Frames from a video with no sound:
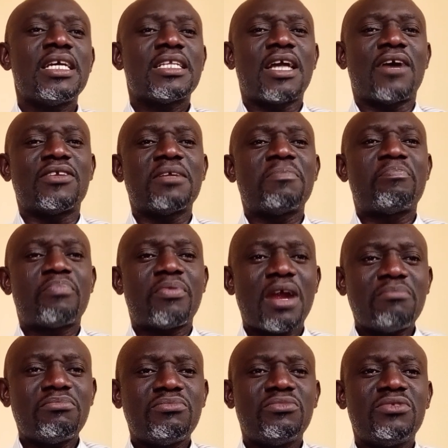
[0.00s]
Now, the
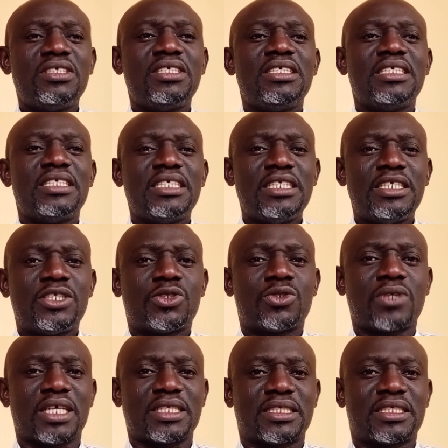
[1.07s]
primary
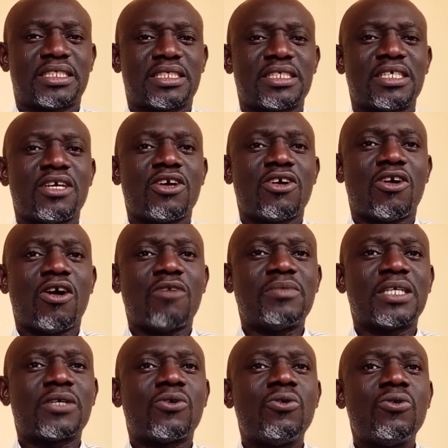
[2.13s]
interest of
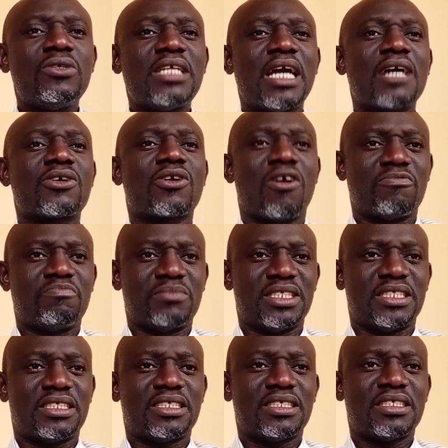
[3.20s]
the colonial
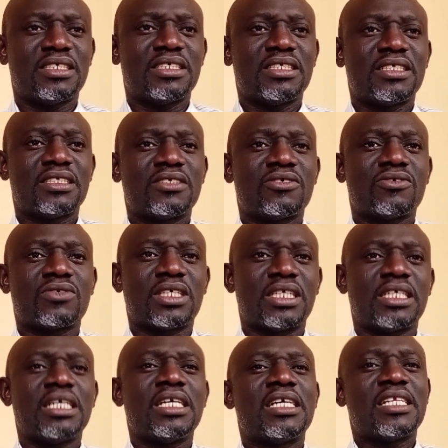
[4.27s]
government,
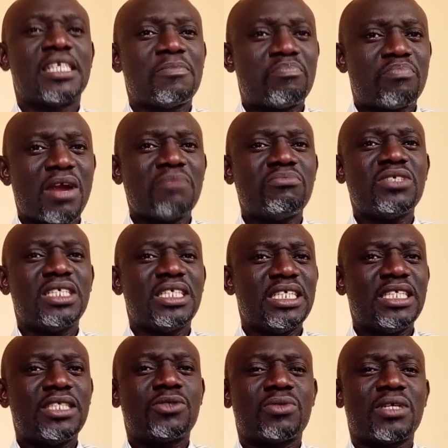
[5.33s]
the primary
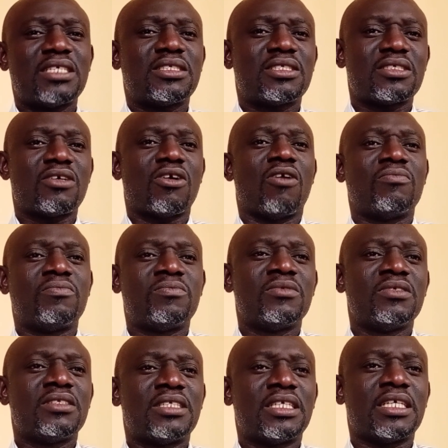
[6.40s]
interest of
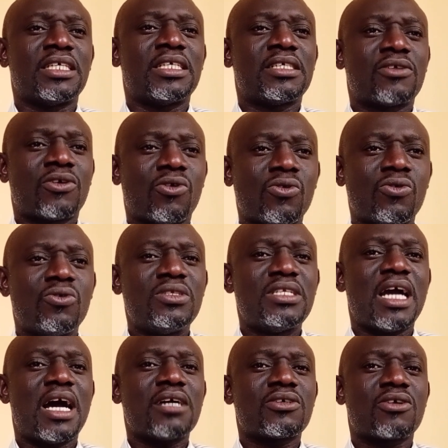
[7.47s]
the
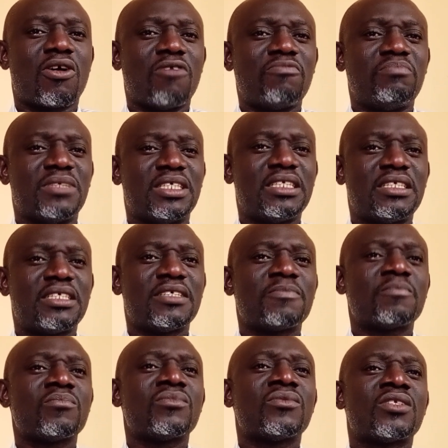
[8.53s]
colonial government,
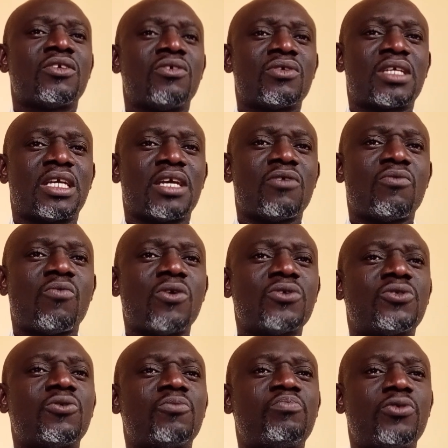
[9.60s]

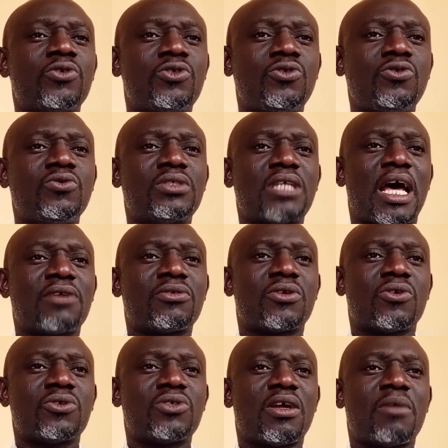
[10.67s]
was to produce
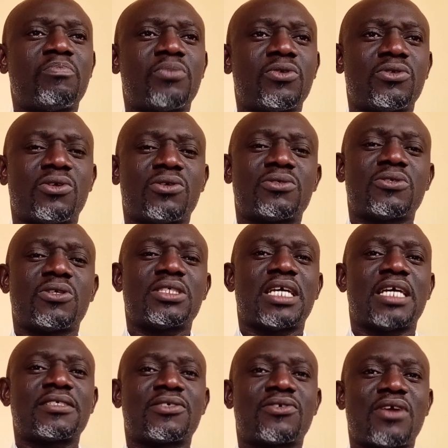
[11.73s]
agricultural products such
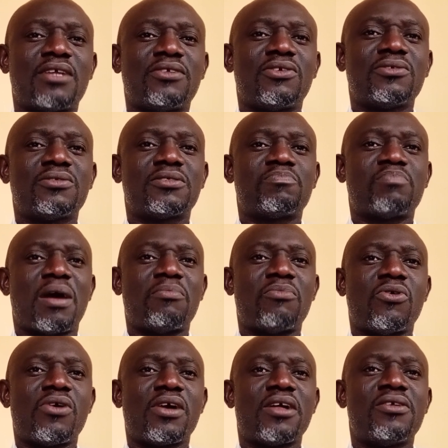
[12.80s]
as granules,
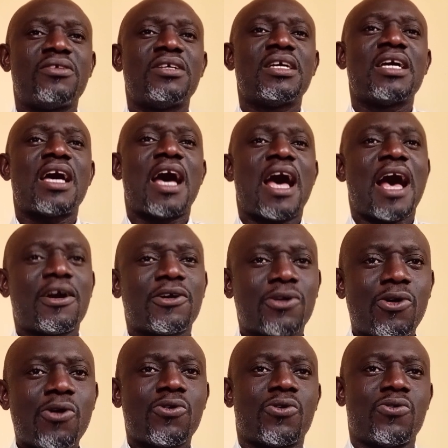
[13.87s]
palm oil, and
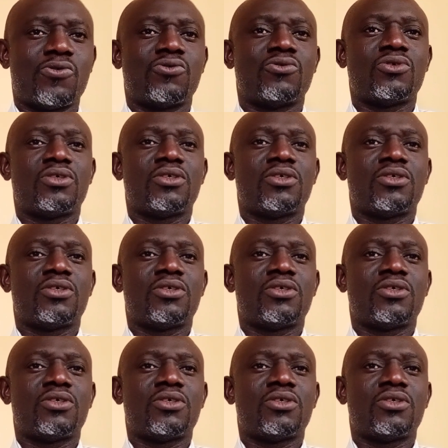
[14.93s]
cocoa,